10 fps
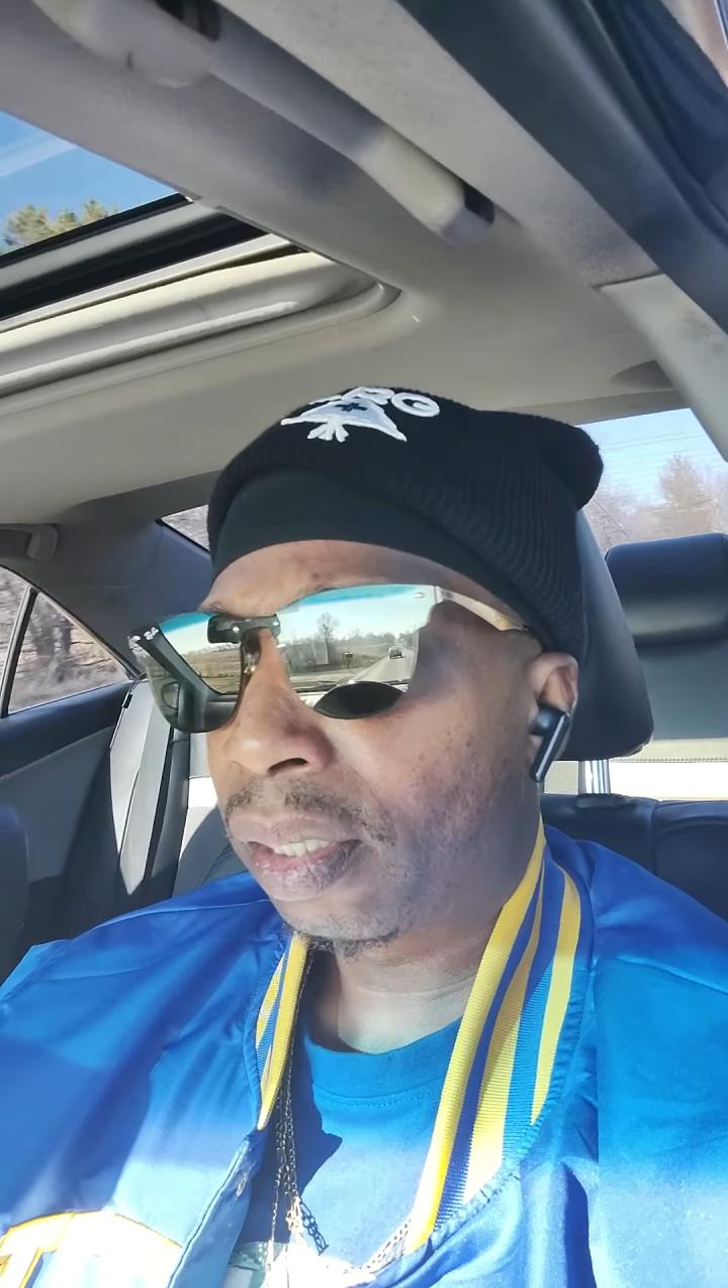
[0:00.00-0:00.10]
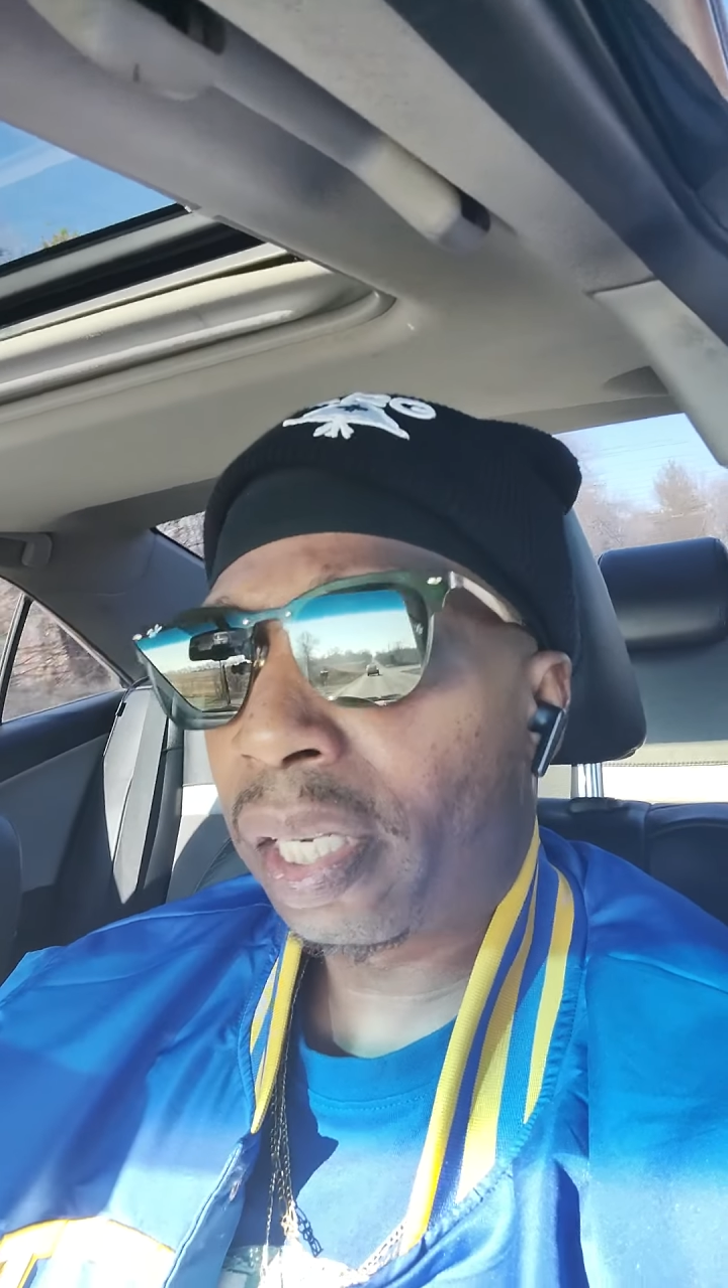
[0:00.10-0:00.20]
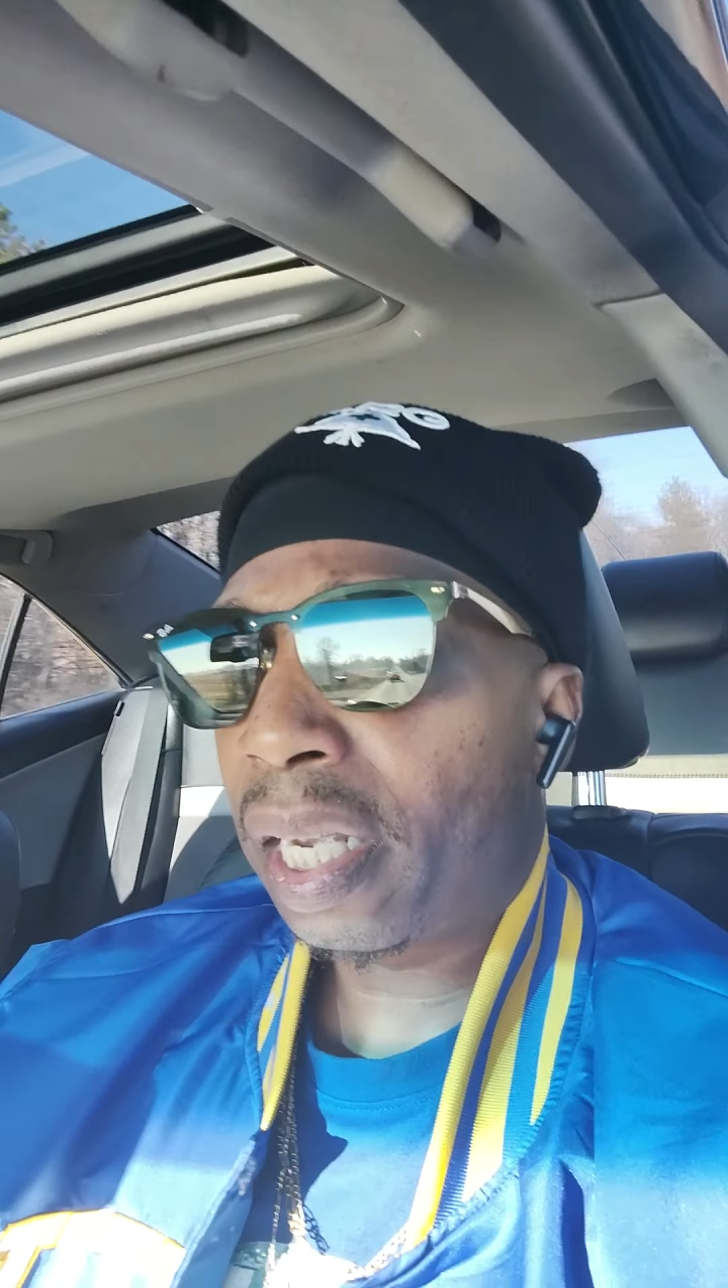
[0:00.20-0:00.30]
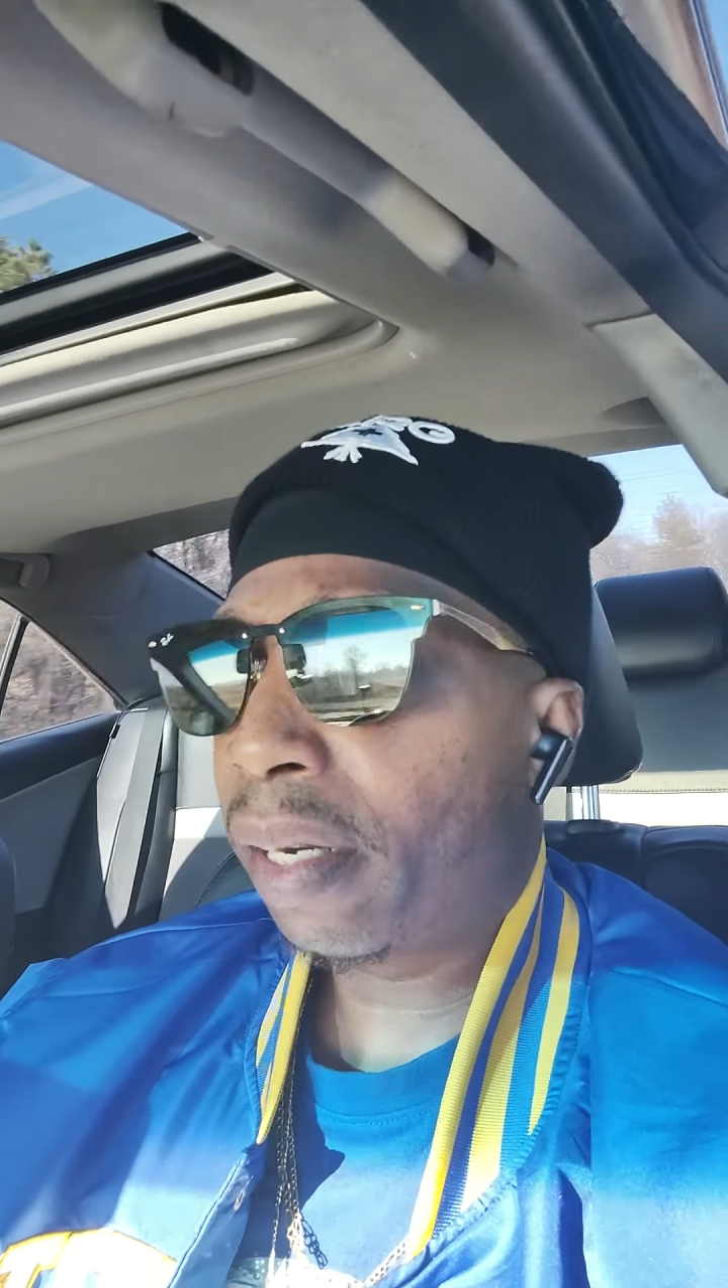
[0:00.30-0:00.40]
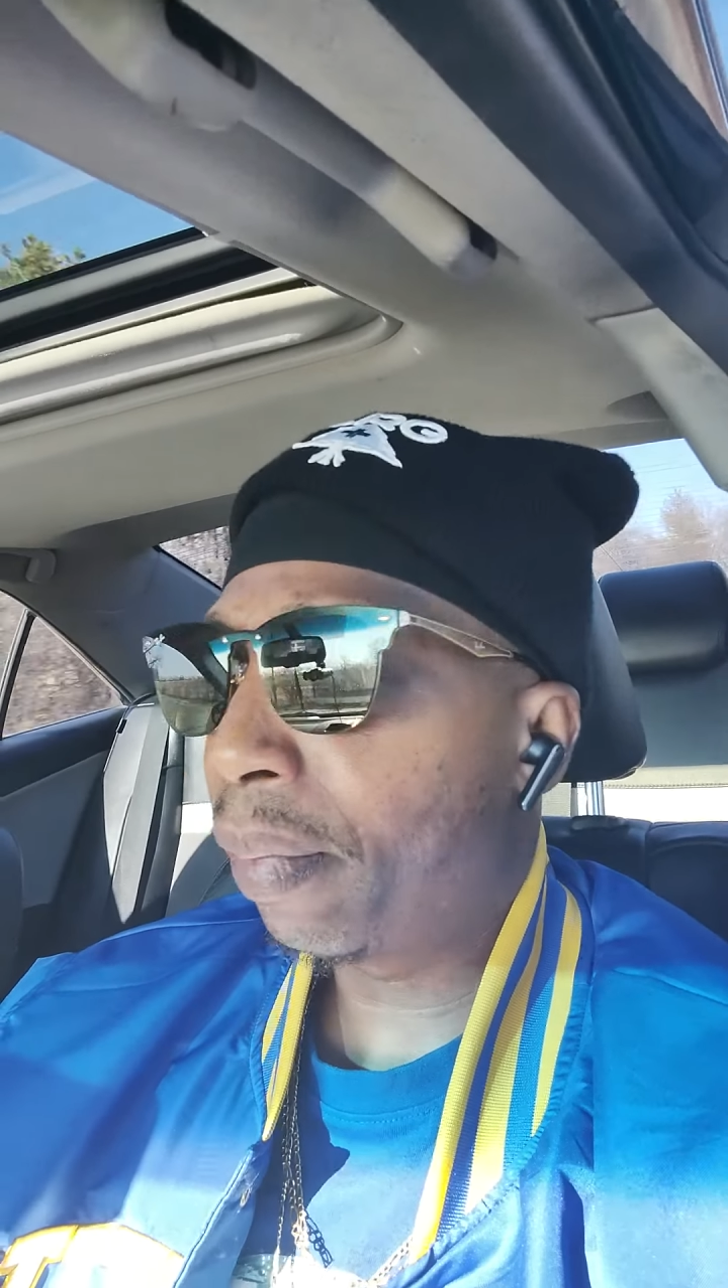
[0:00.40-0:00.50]

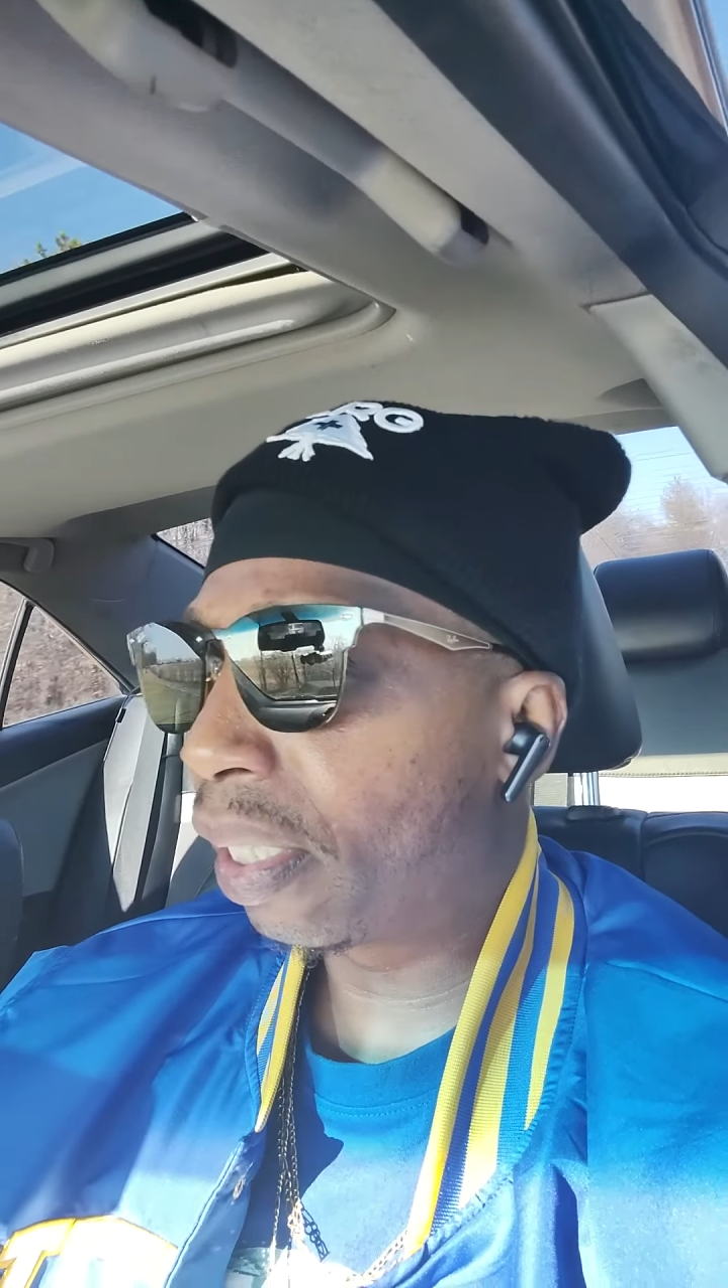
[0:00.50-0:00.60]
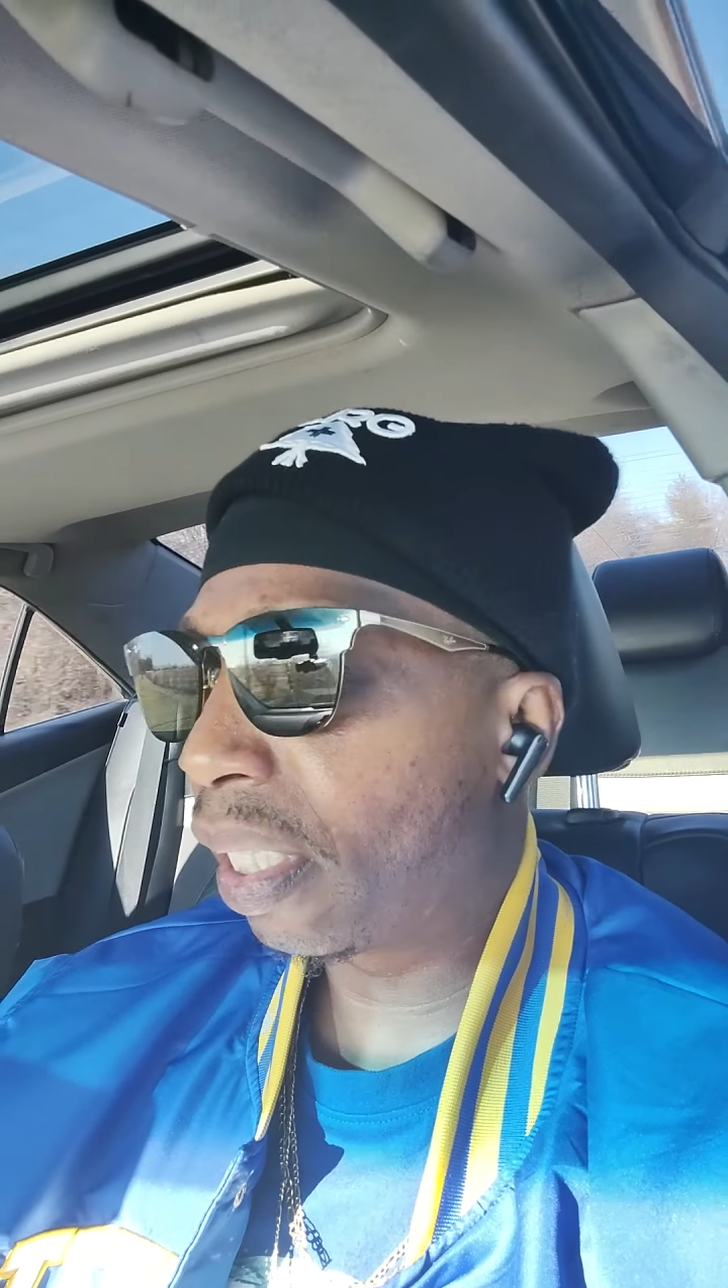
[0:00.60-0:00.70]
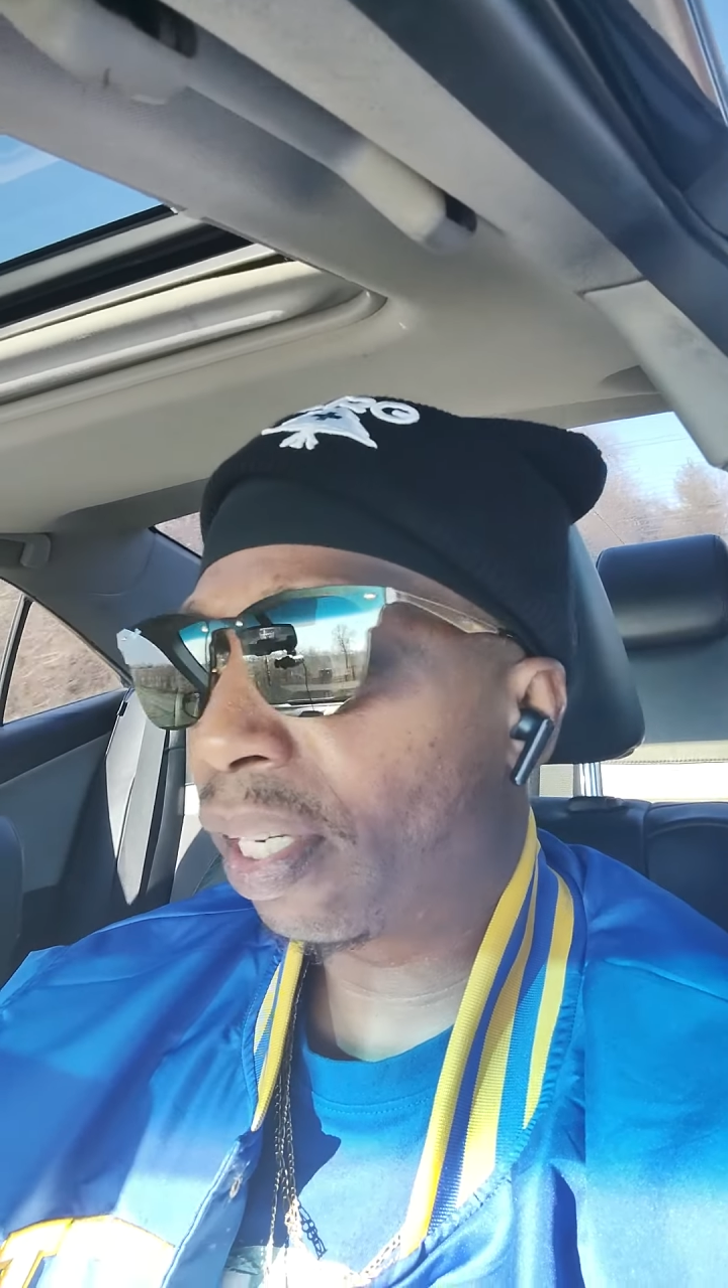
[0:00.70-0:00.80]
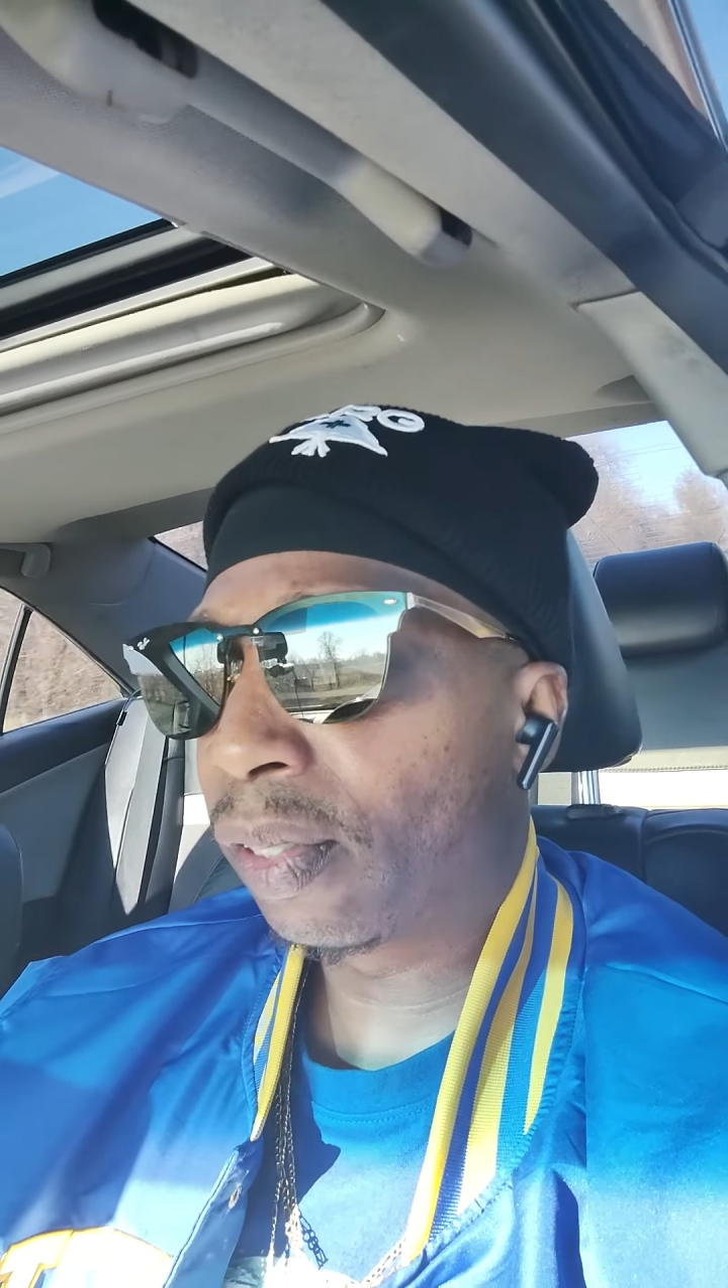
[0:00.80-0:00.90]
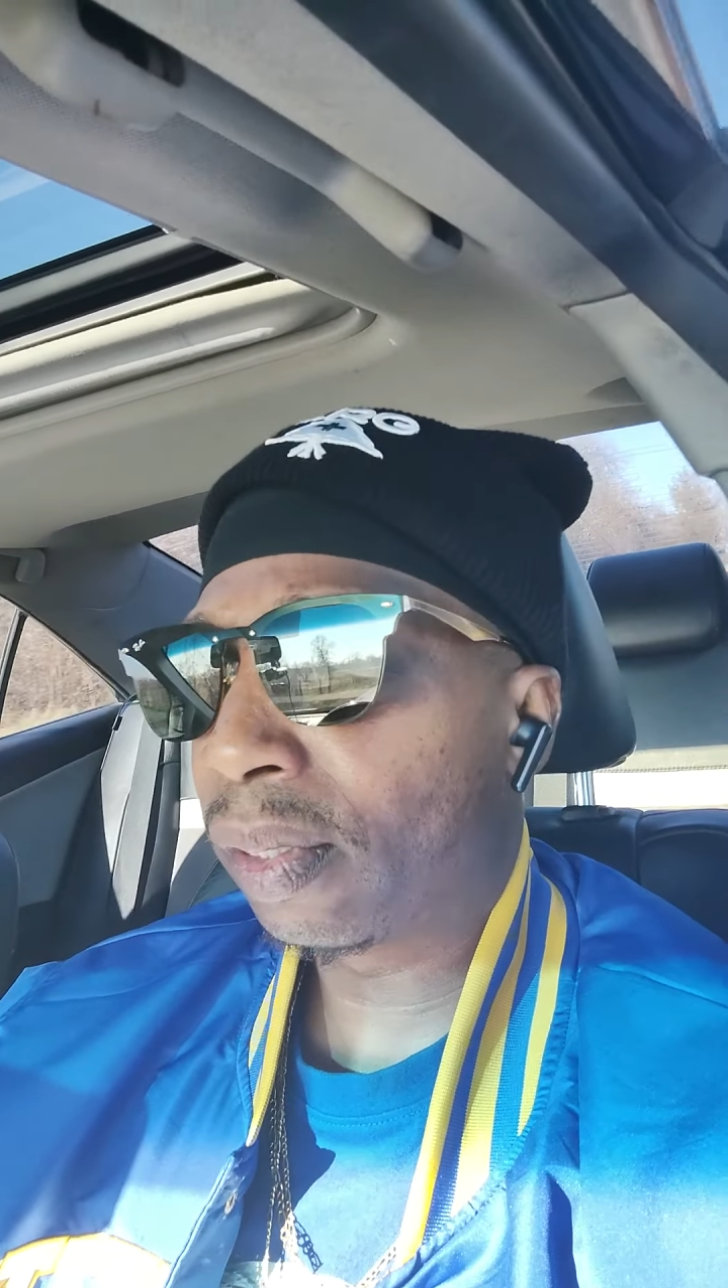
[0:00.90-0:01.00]
Your enemy is
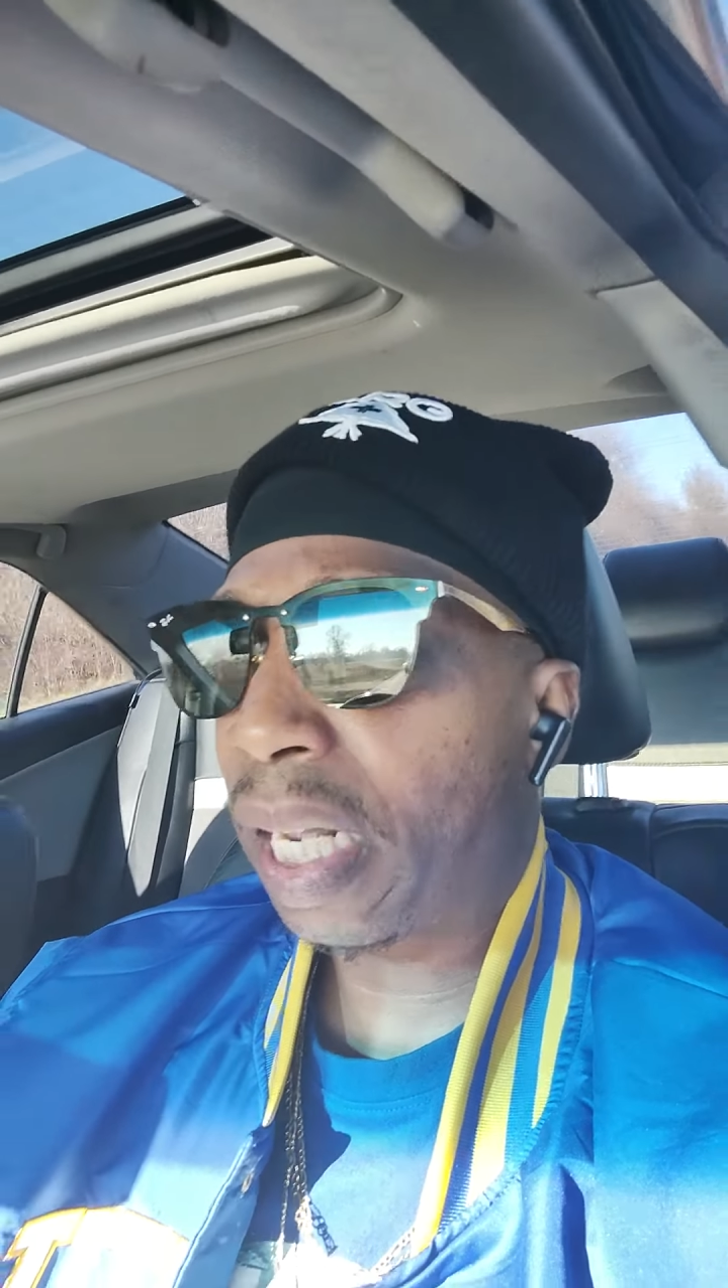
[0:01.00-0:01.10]
not going